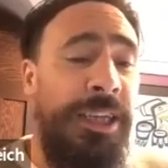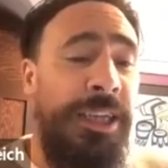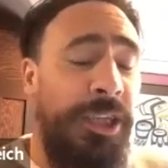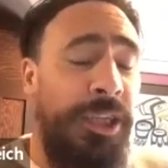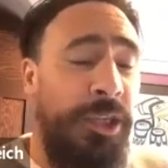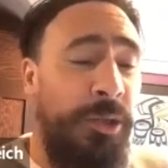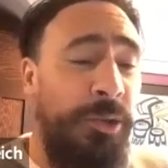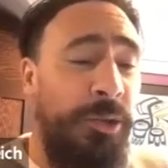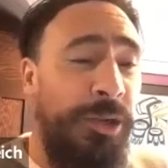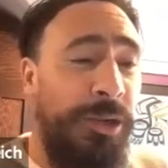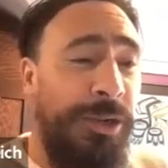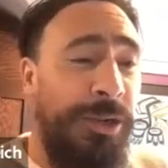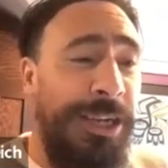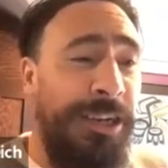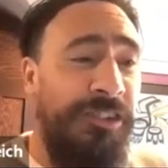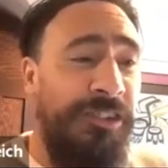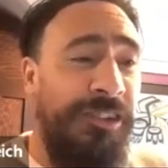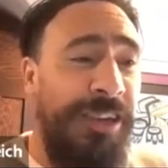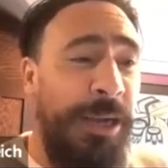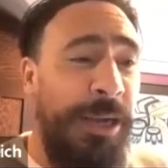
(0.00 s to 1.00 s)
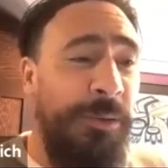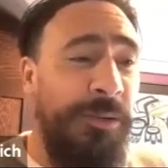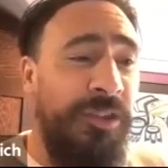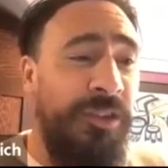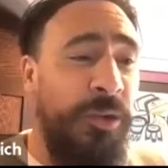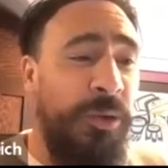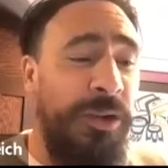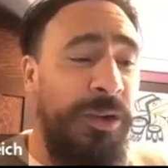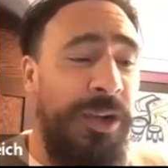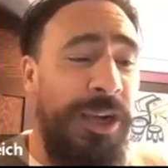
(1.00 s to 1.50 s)
You don't understand
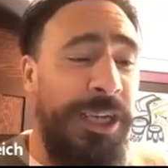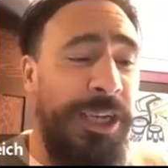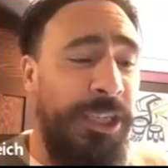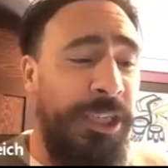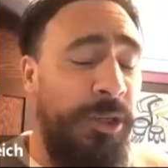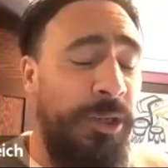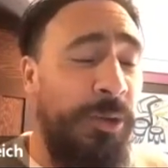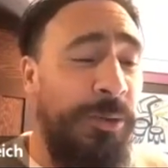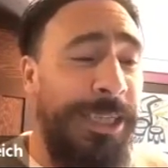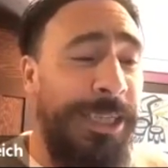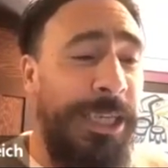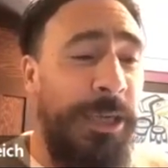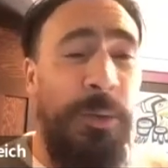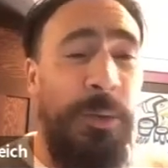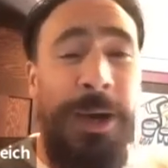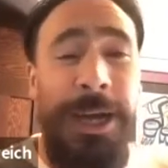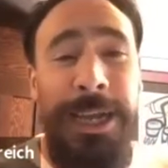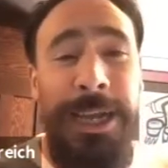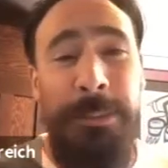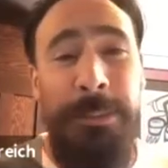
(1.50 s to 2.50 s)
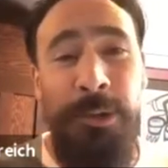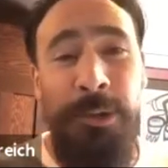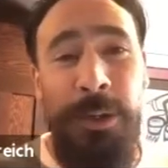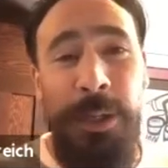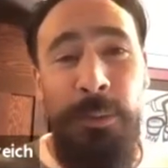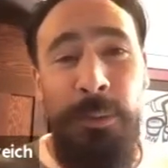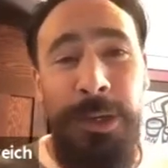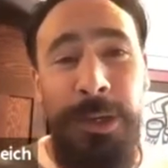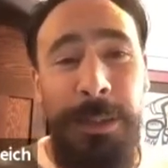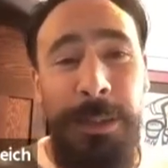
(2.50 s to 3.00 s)
what's going on. You don't get why I'm
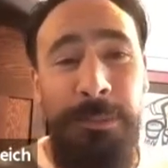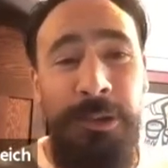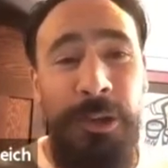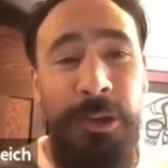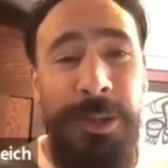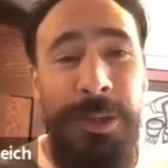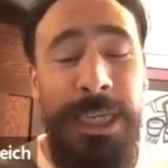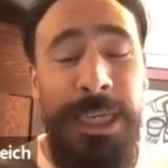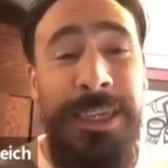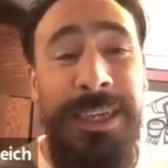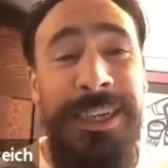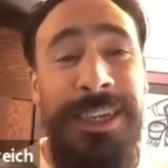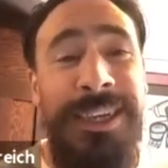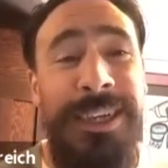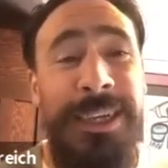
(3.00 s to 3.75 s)
doing what I'm doing.